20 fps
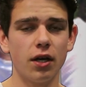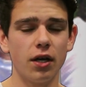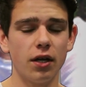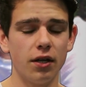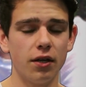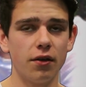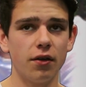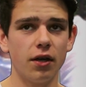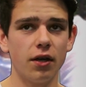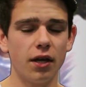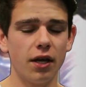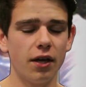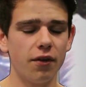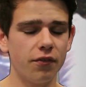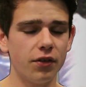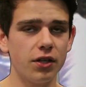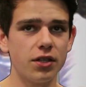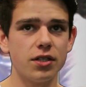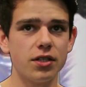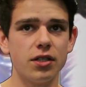
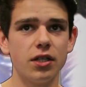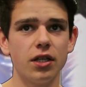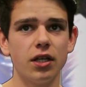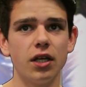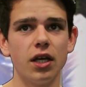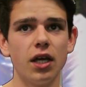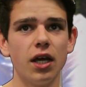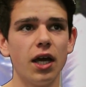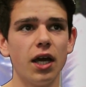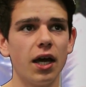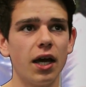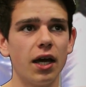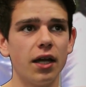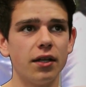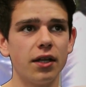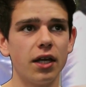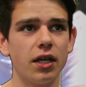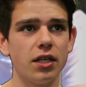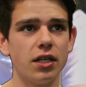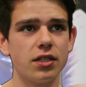ethnicity
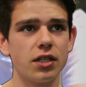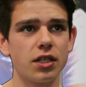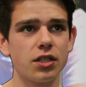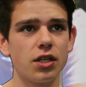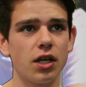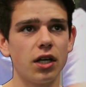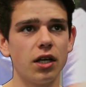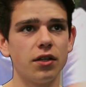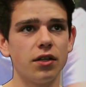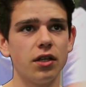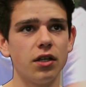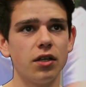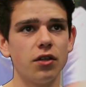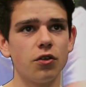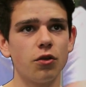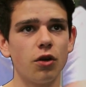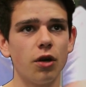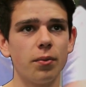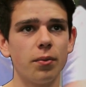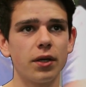and any sexuality,
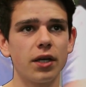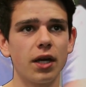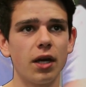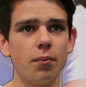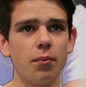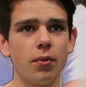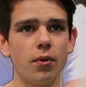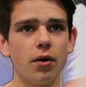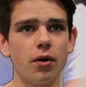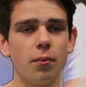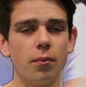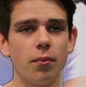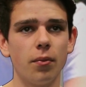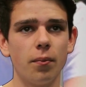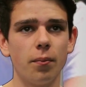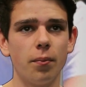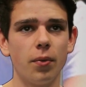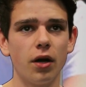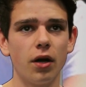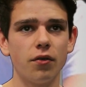so I
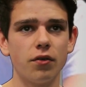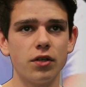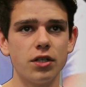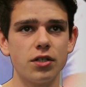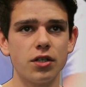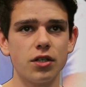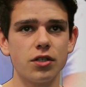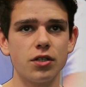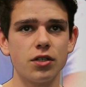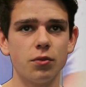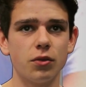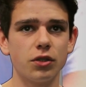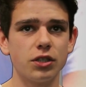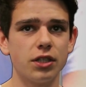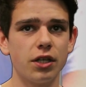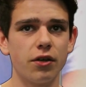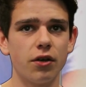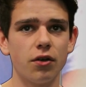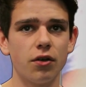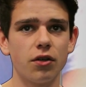began by researching what
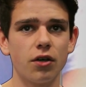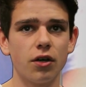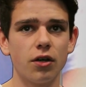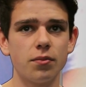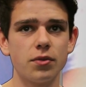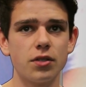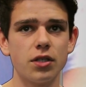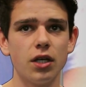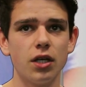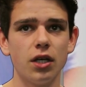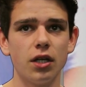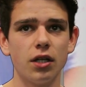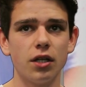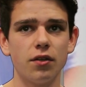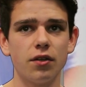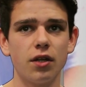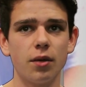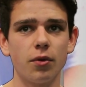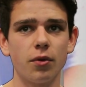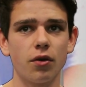stereotypes
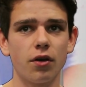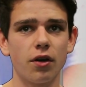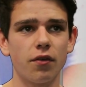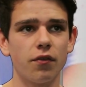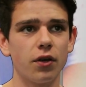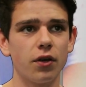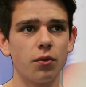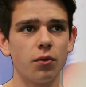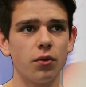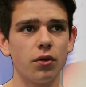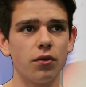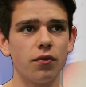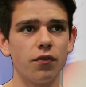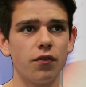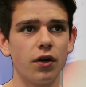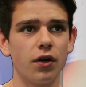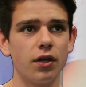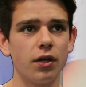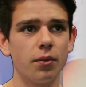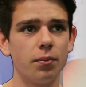this demographic would
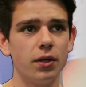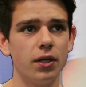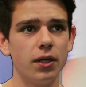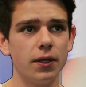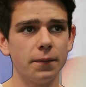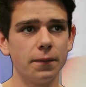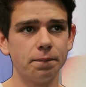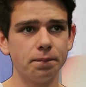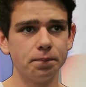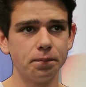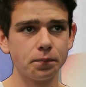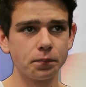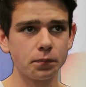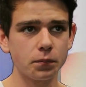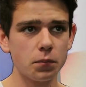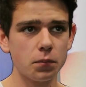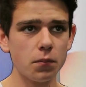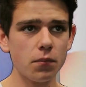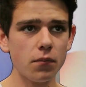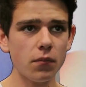find appealing.
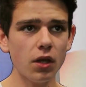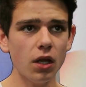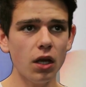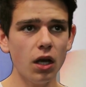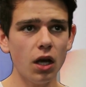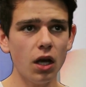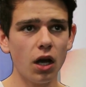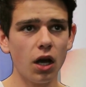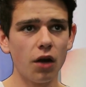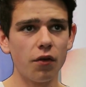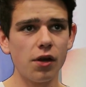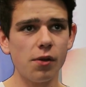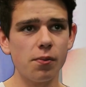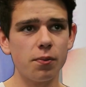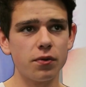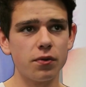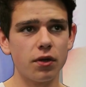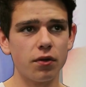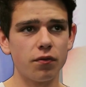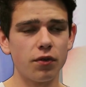I
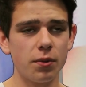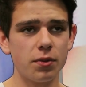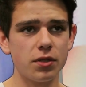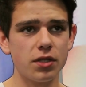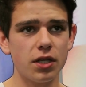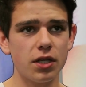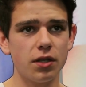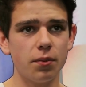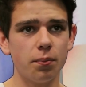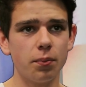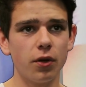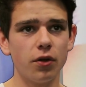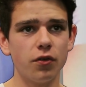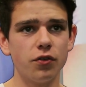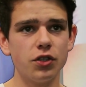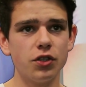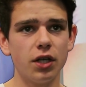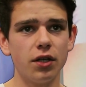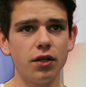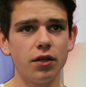represented
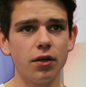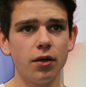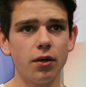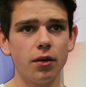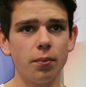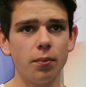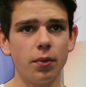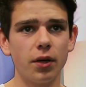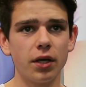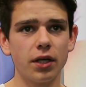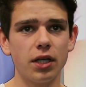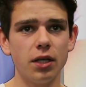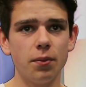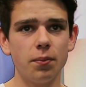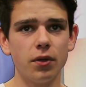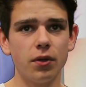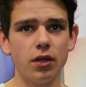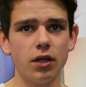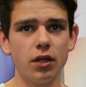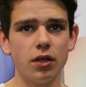both gender by
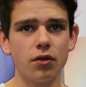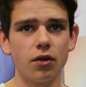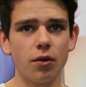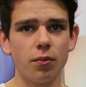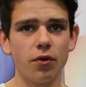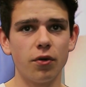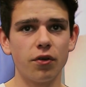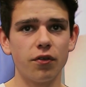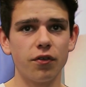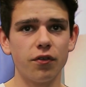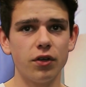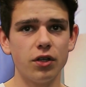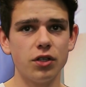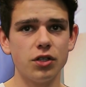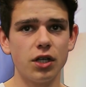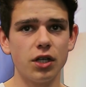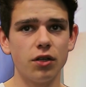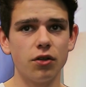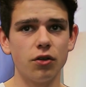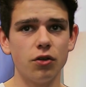keeping the typography
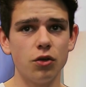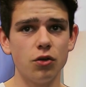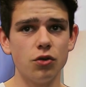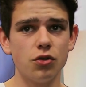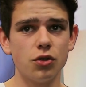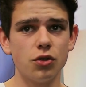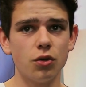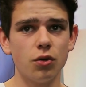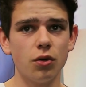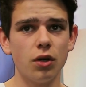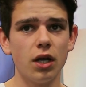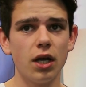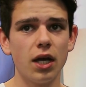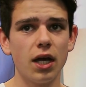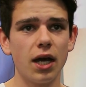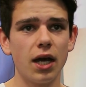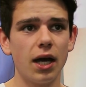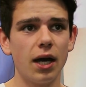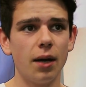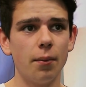gender neutral
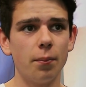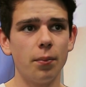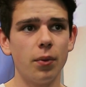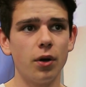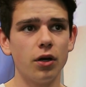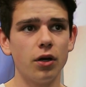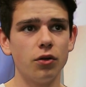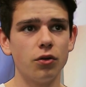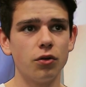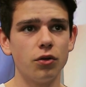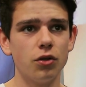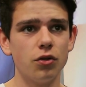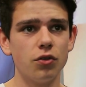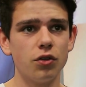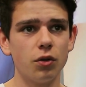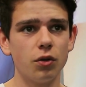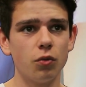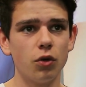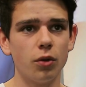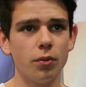and by not
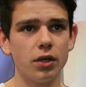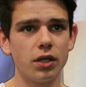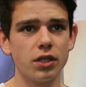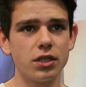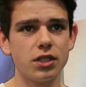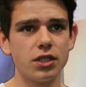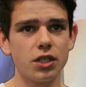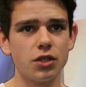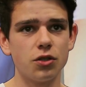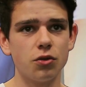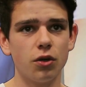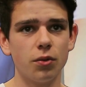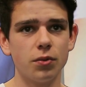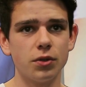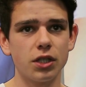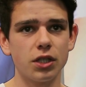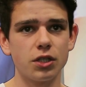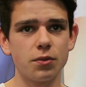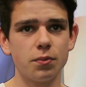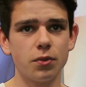using women as sexual
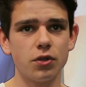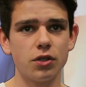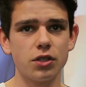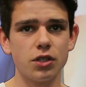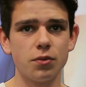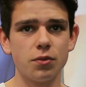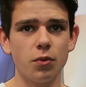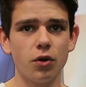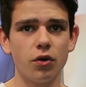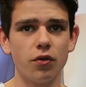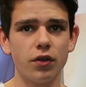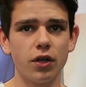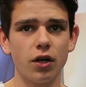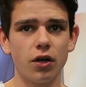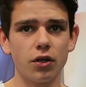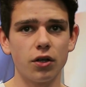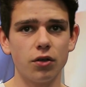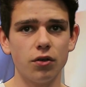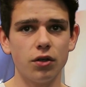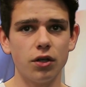objects because, as Mulvey
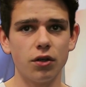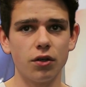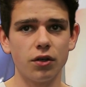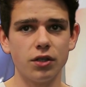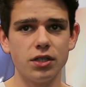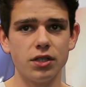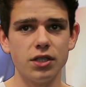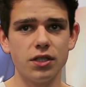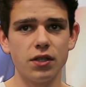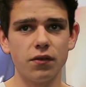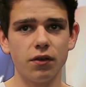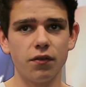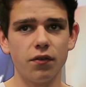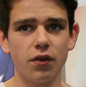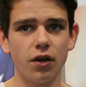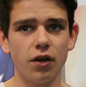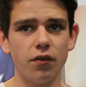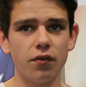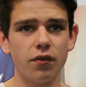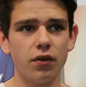argued in
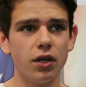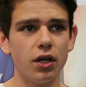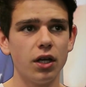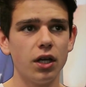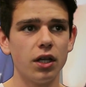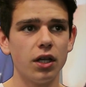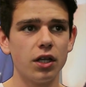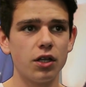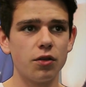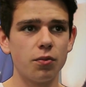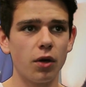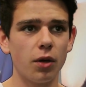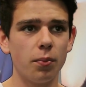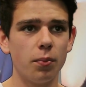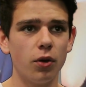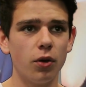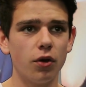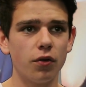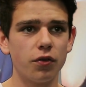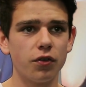1975, this
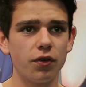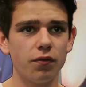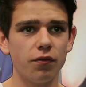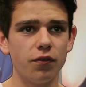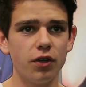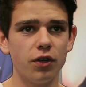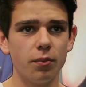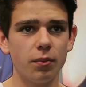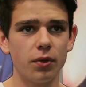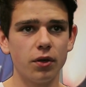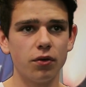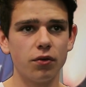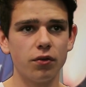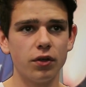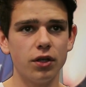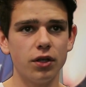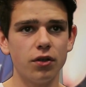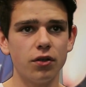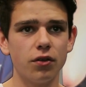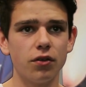might put off some female
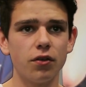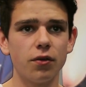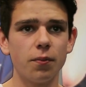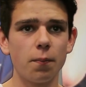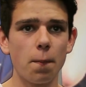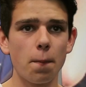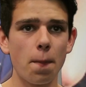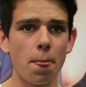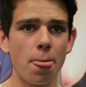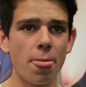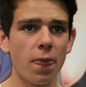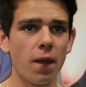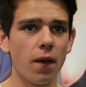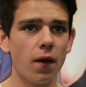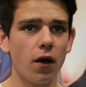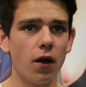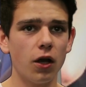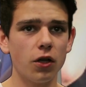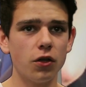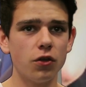readers.
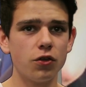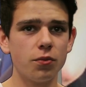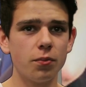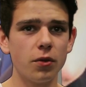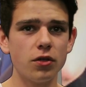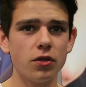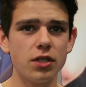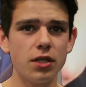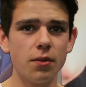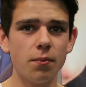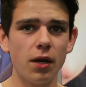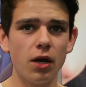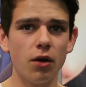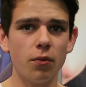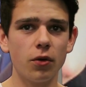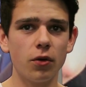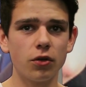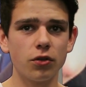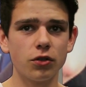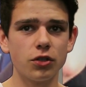I use mostly male
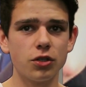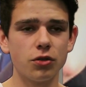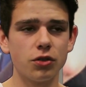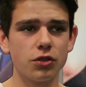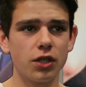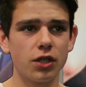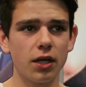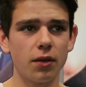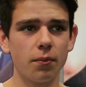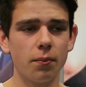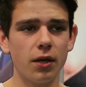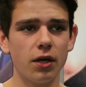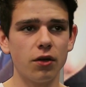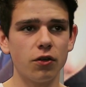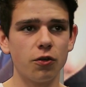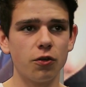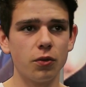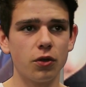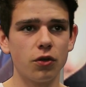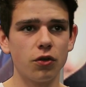models to attract
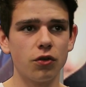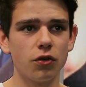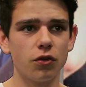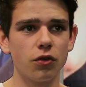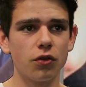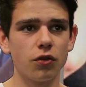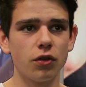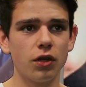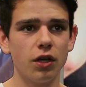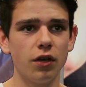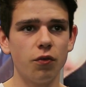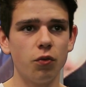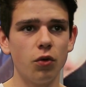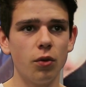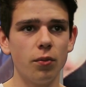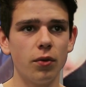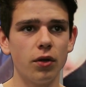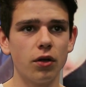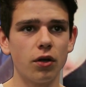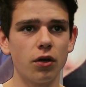males because if
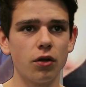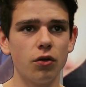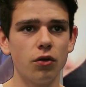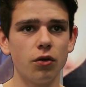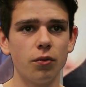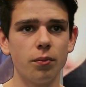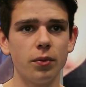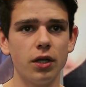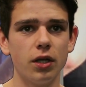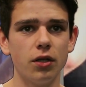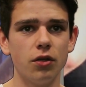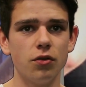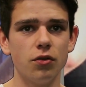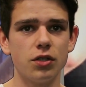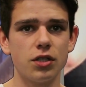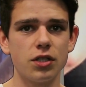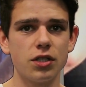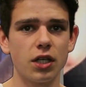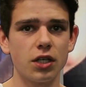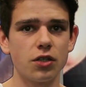women are not being
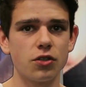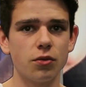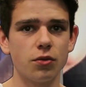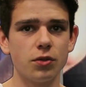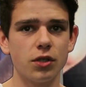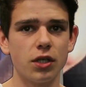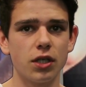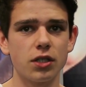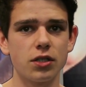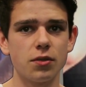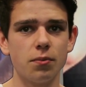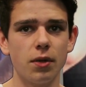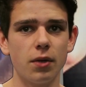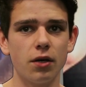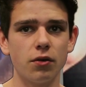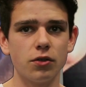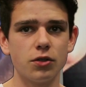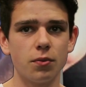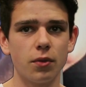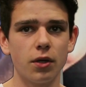used as sex objects,
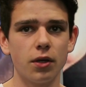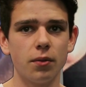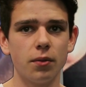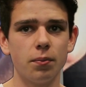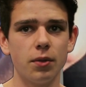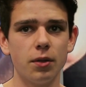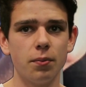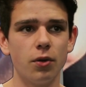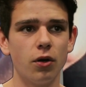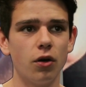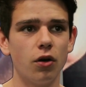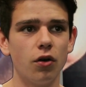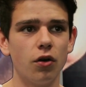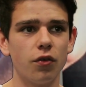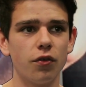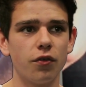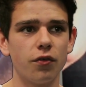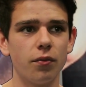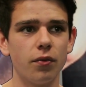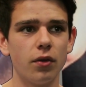males might be put
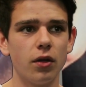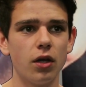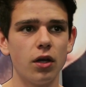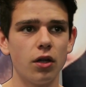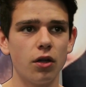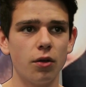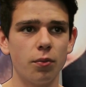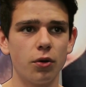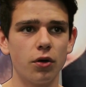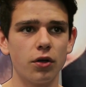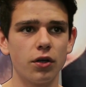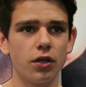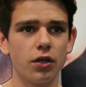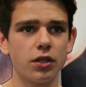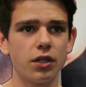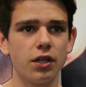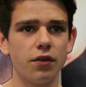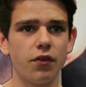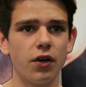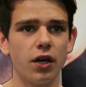off the
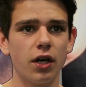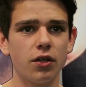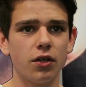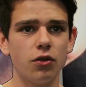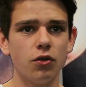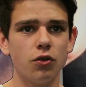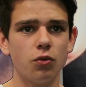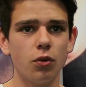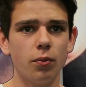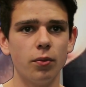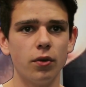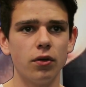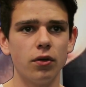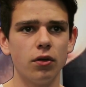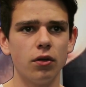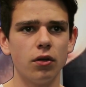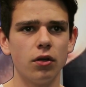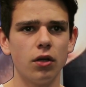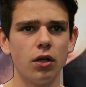product if I had used women,